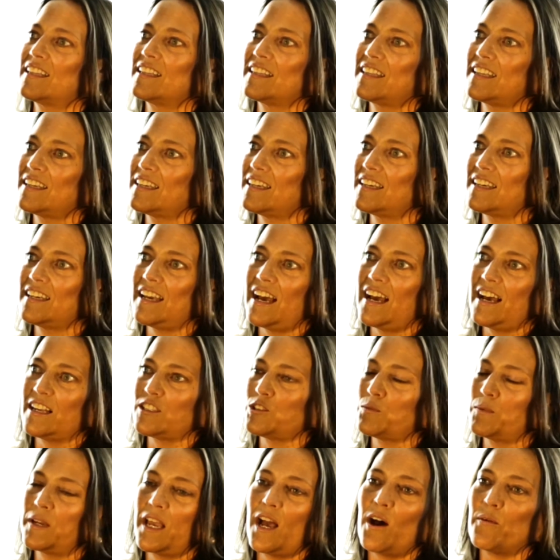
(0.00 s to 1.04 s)
they asked
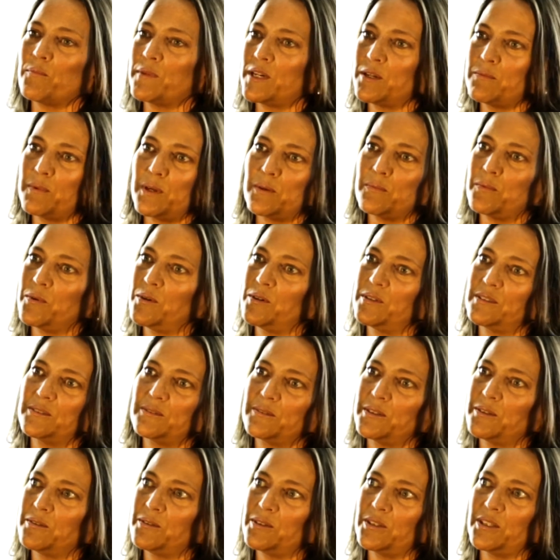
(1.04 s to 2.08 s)
me how many people
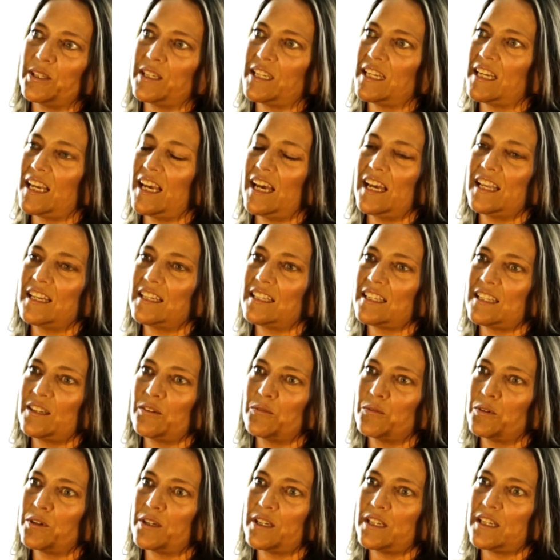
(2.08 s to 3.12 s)
we were looking at that
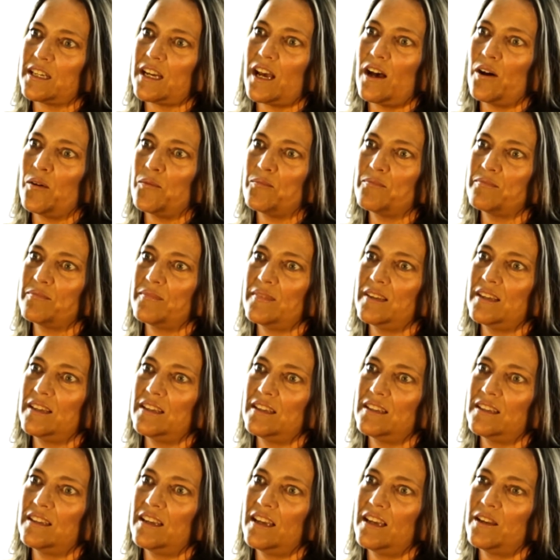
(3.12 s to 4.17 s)
were going to come
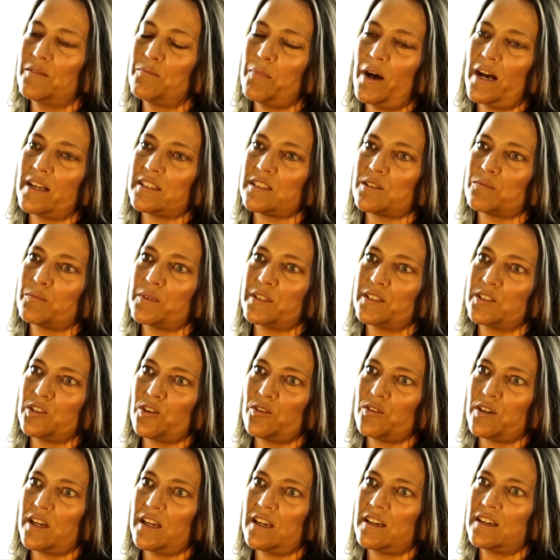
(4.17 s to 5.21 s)
and possibly
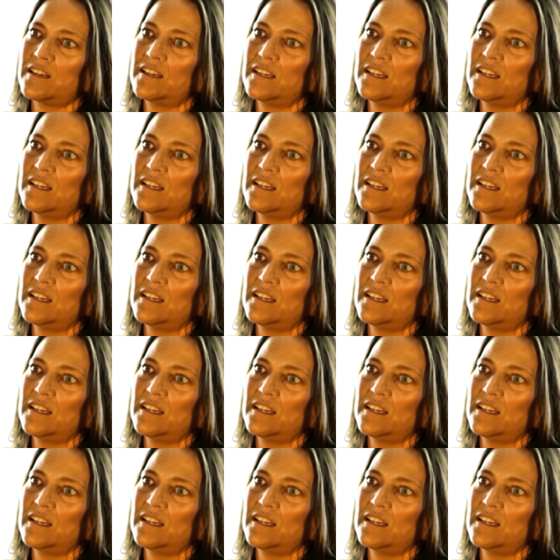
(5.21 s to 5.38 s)
donate.